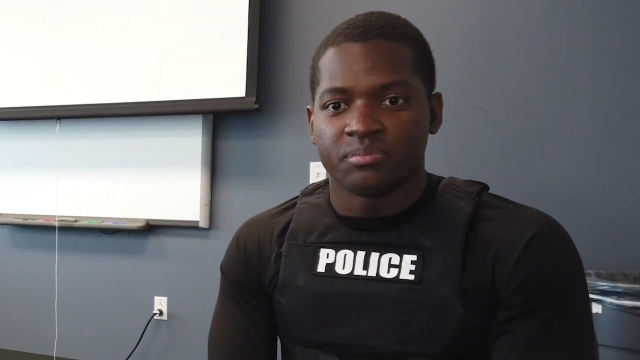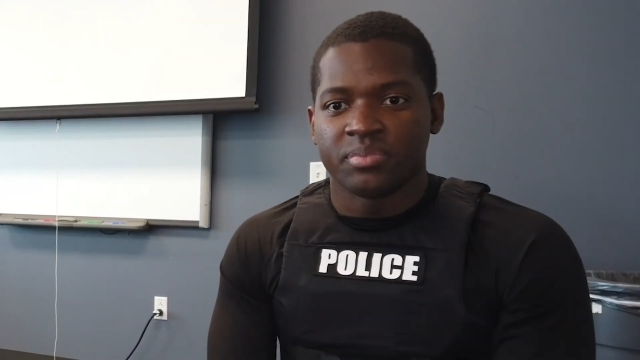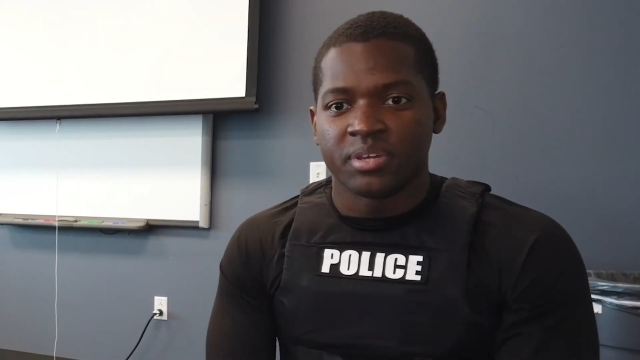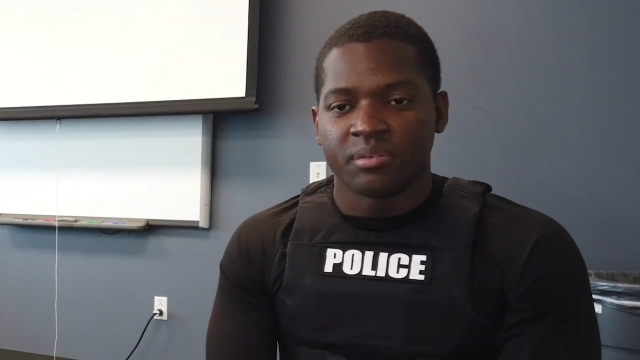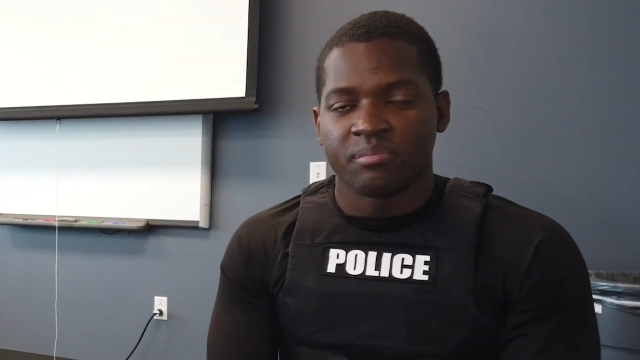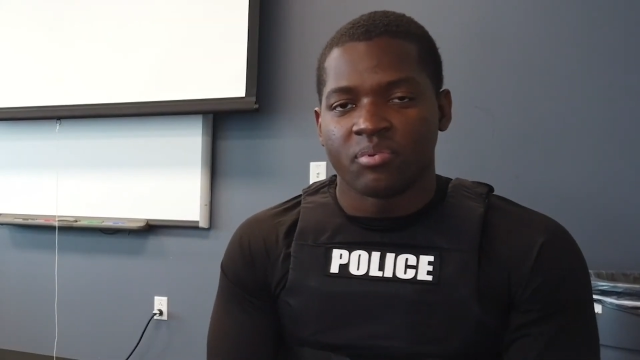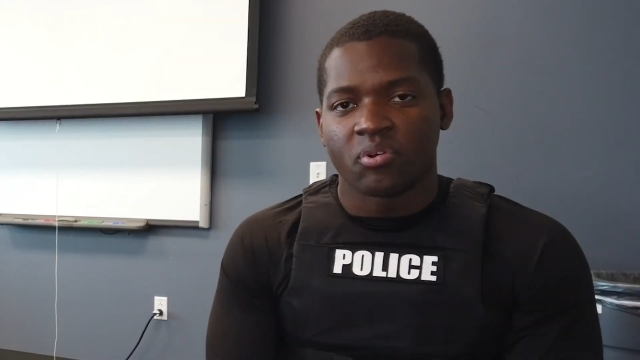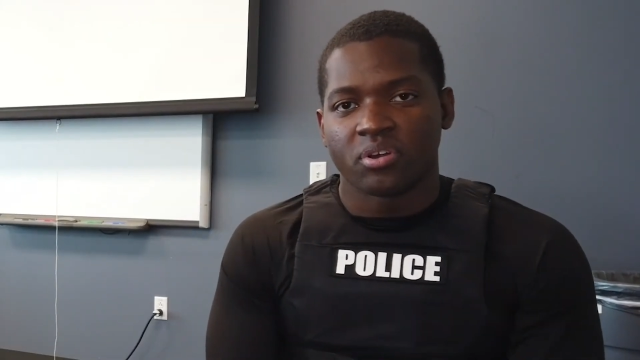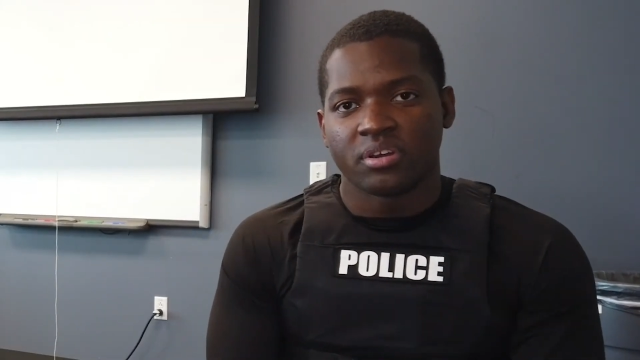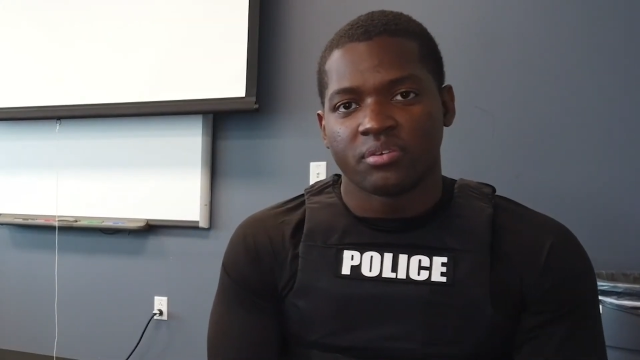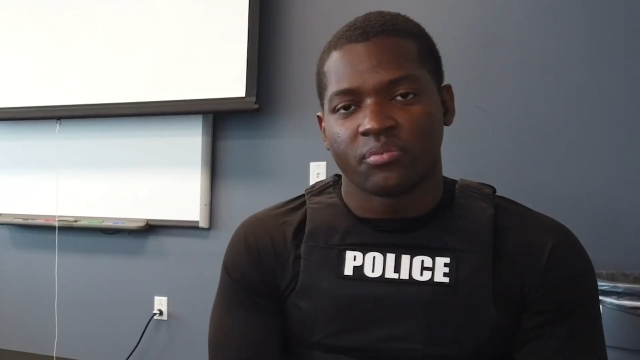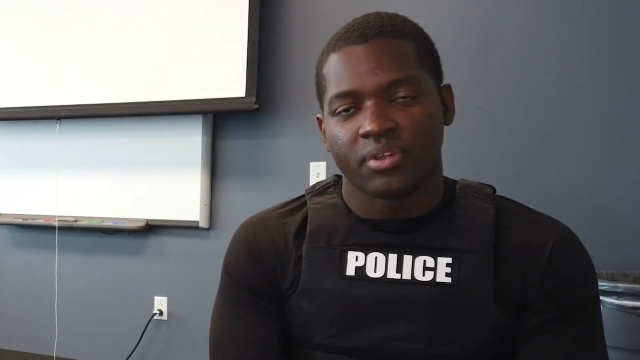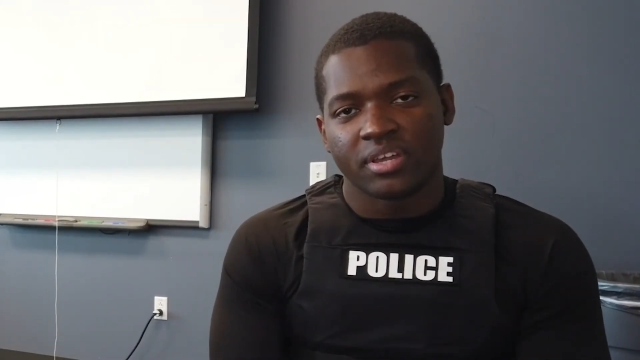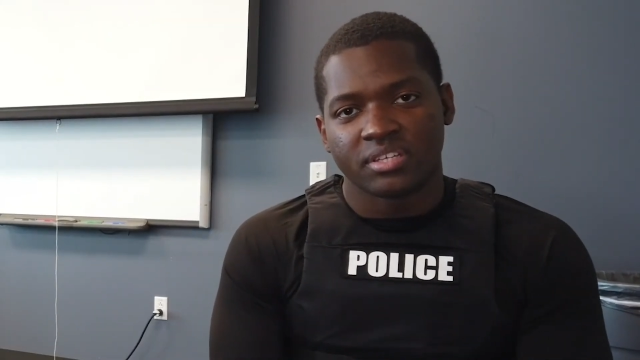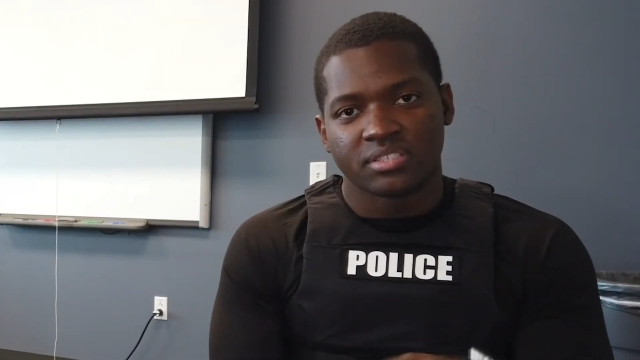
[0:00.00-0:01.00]
being born
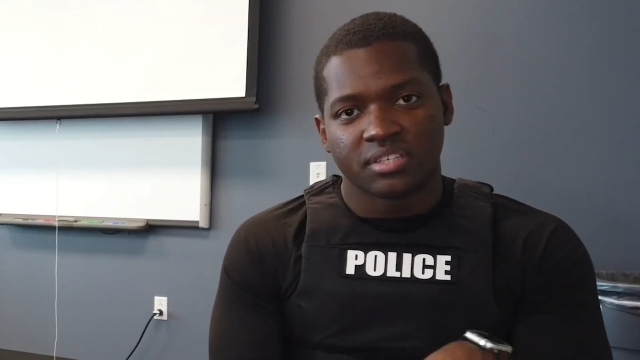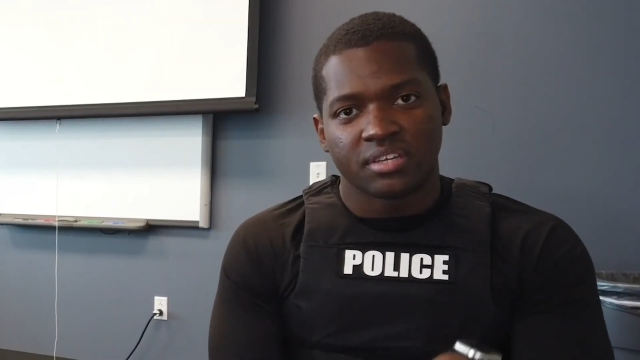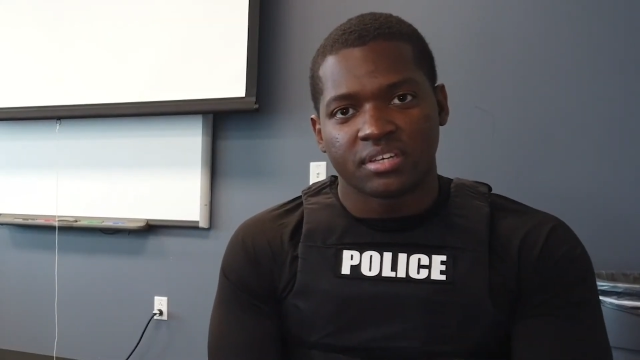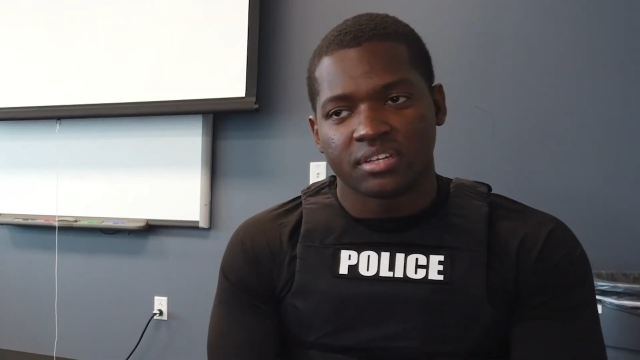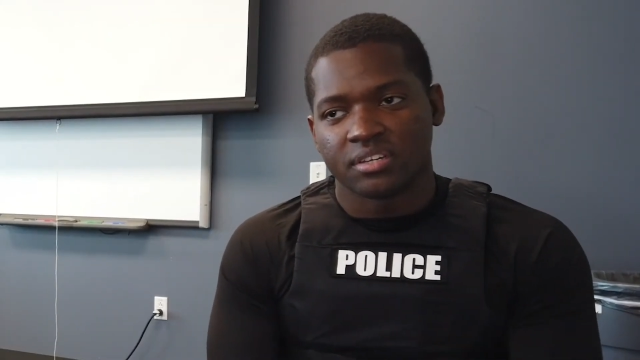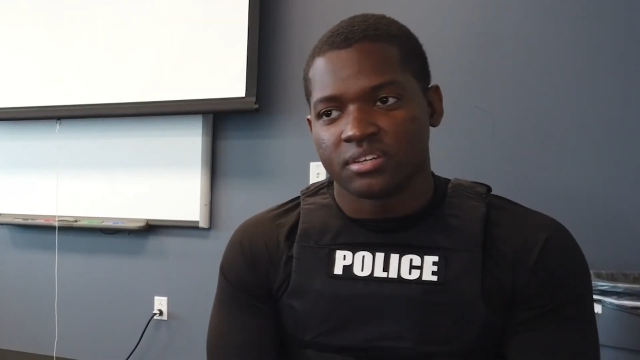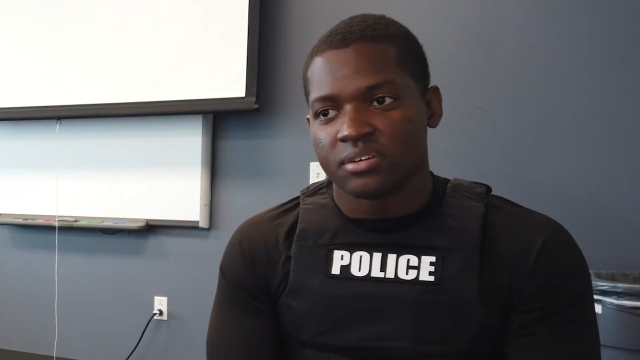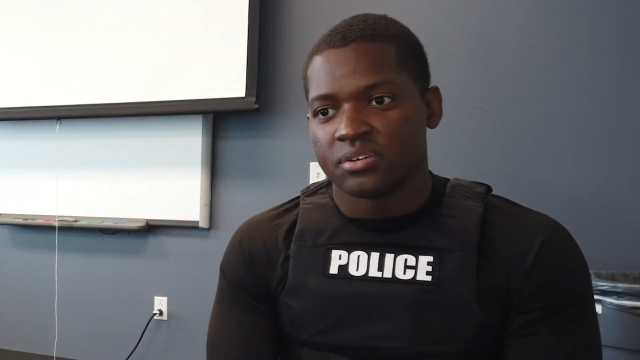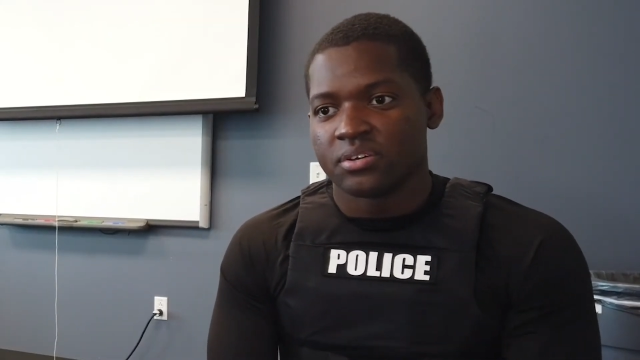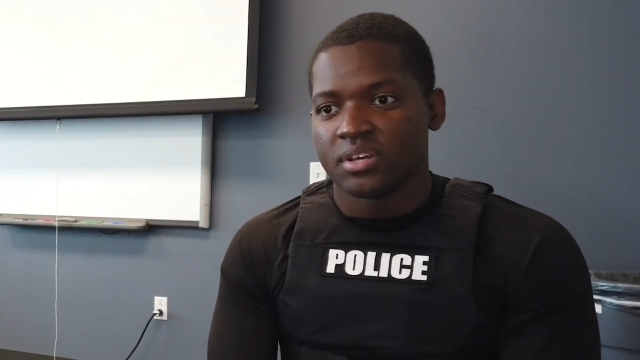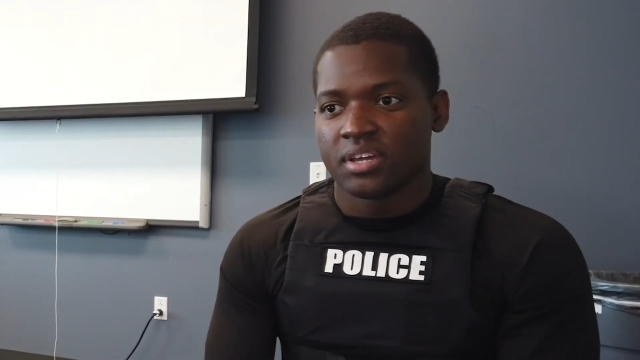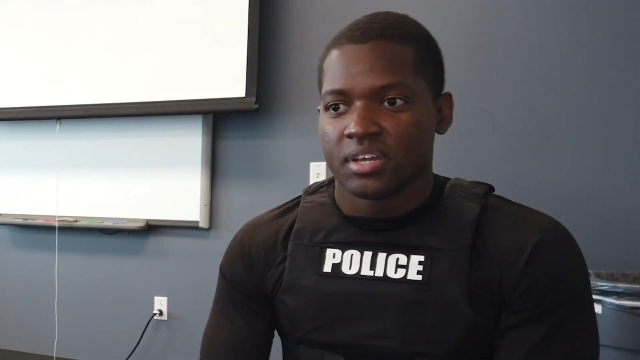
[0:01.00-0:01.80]
and raised here, you know,